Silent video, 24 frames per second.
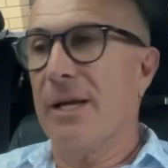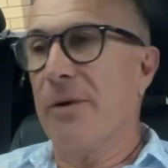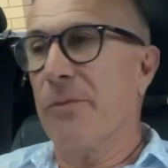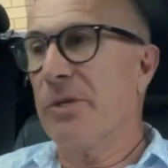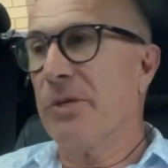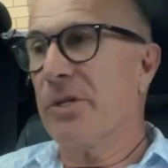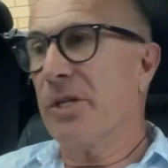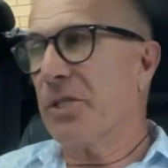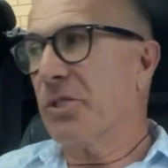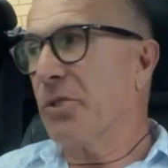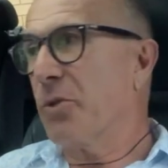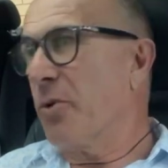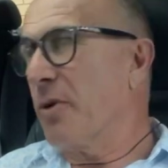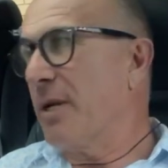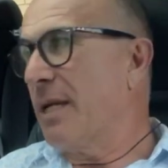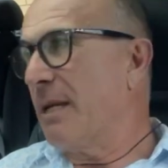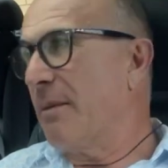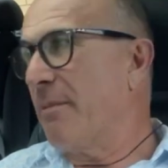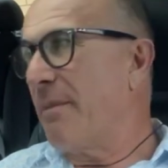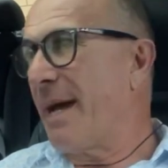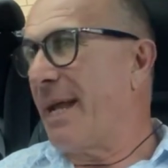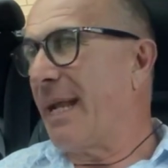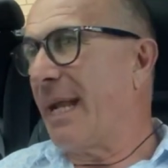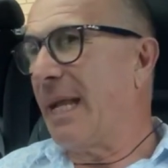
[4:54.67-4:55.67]
We're not talking
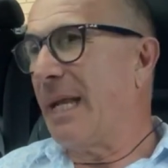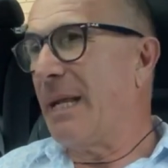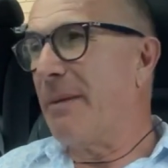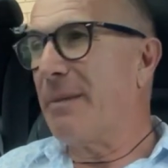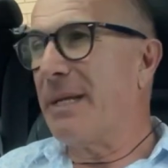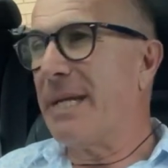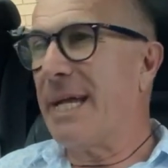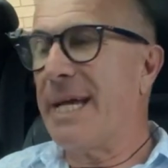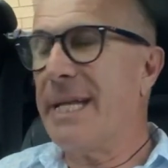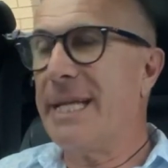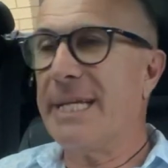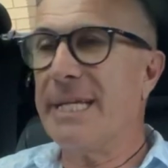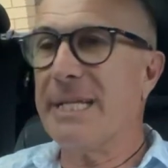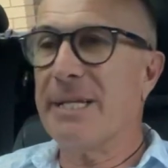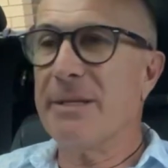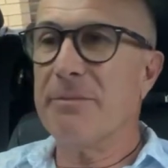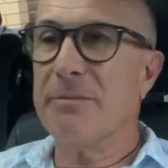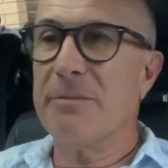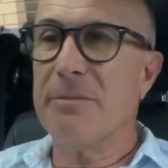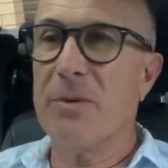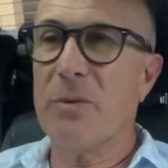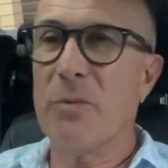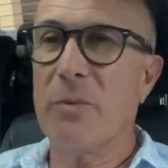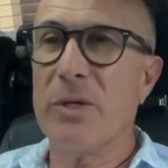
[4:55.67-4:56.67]
about eliminating
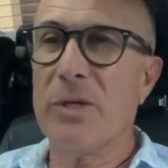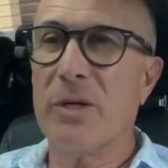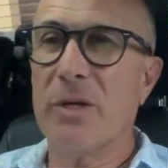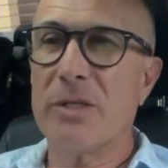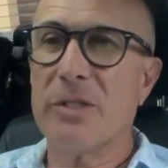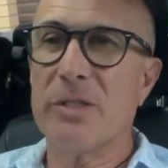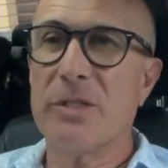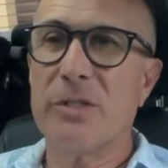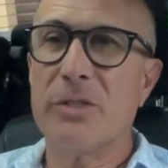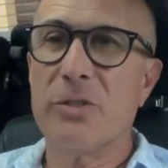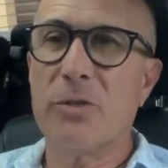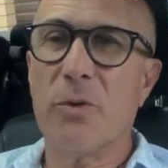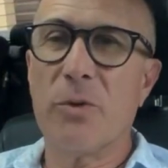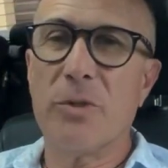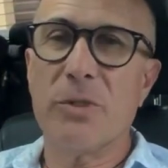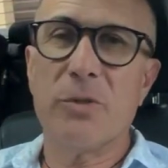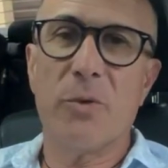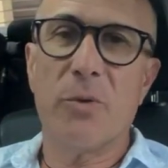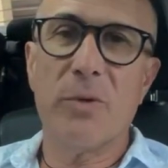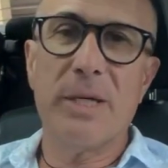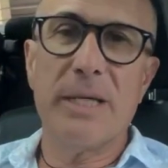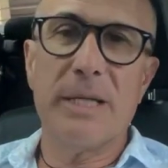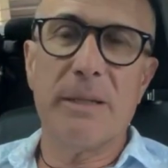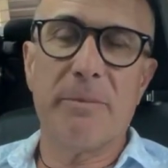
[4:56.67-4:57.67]
them. We're not
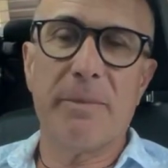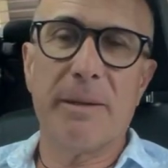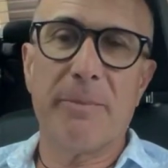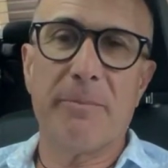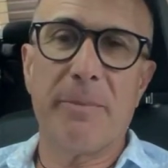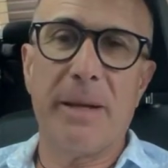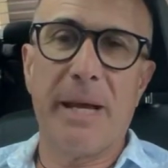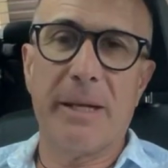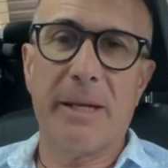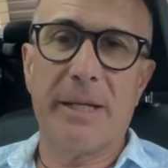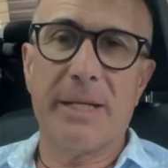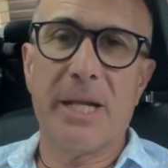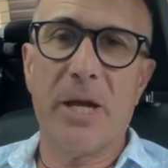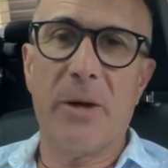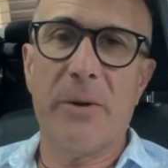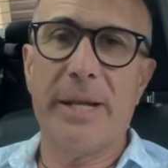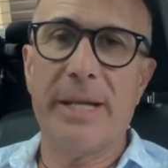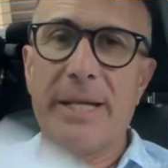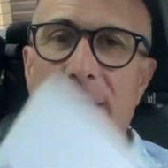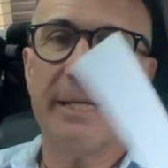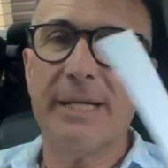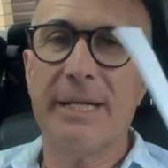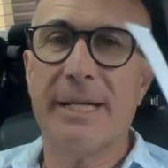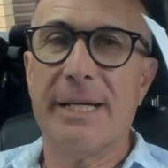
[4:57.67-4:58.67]
talking about
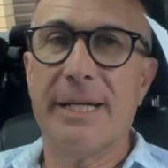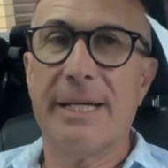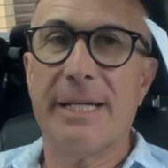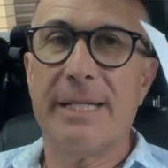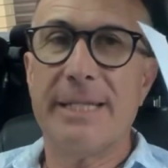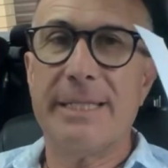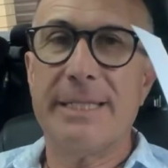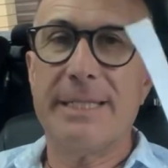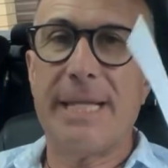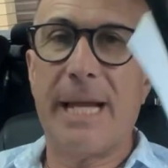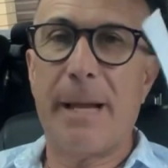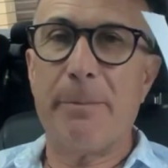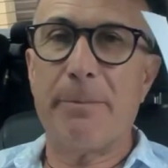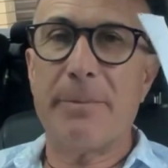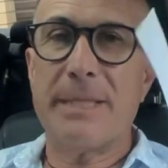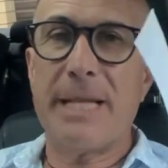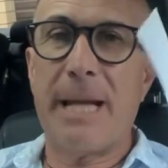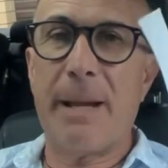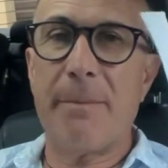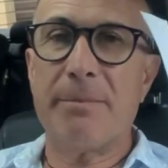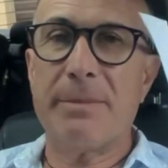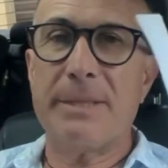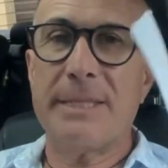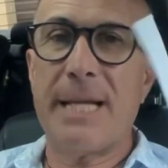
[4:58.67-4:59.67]
going tap,
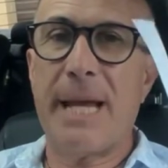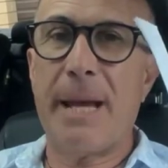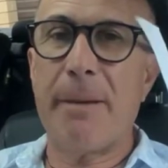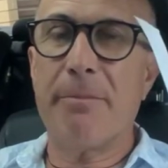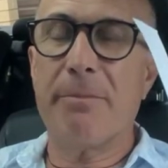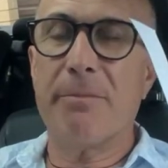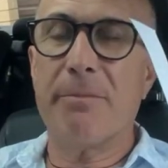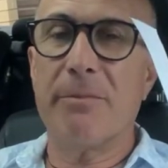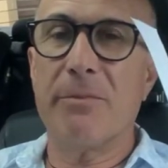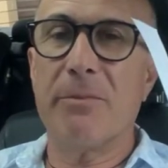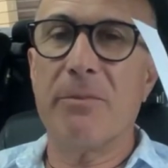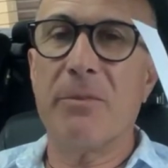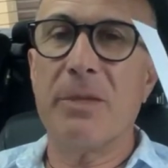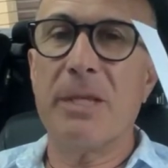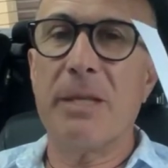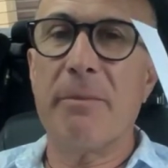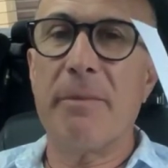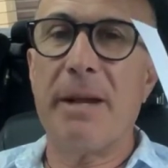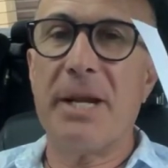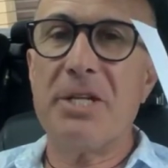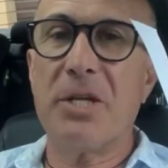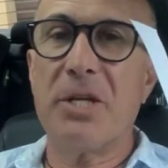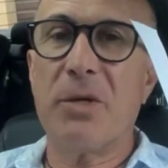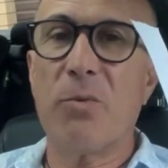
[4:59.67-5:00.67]
tap, tap, the
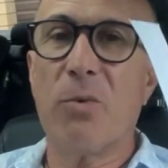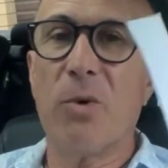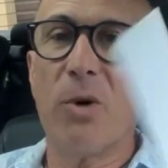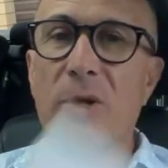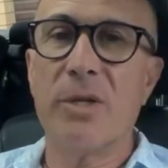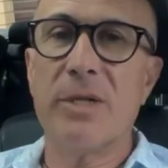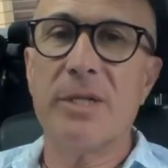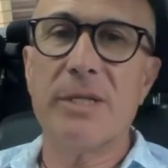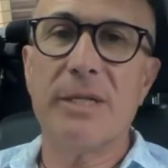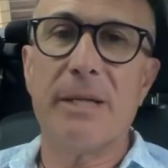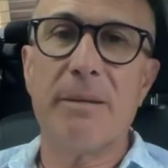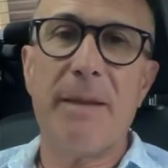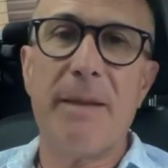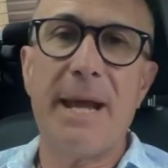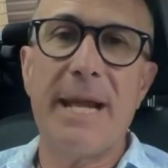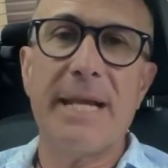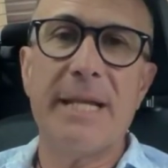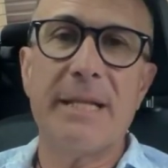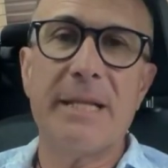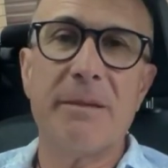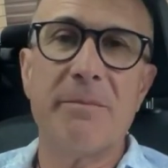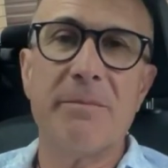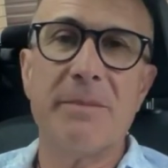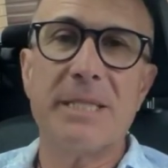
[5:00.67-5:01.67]
magic wand and
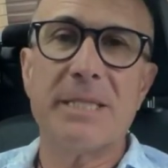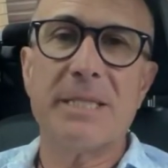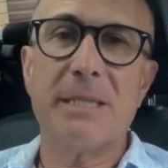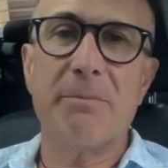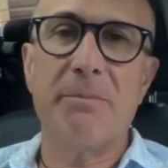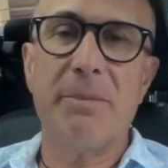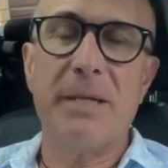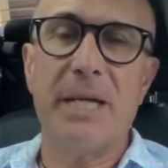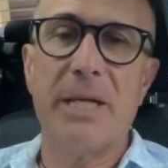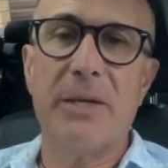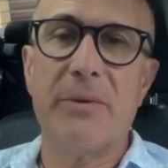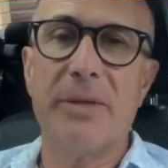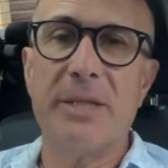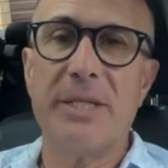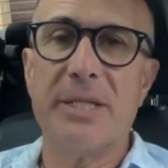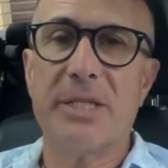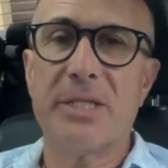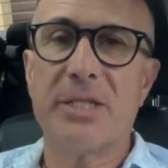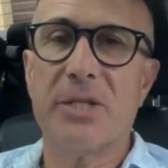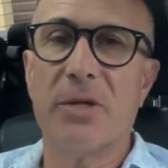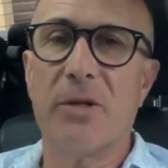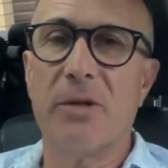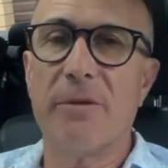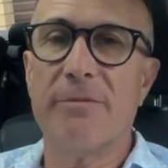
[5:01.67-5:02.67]
making them disappear in
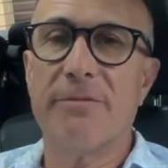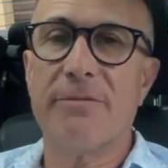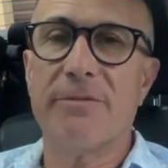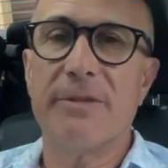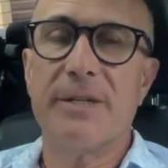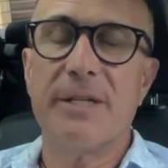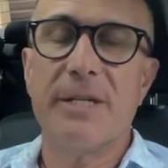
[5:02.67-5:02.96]
yourself,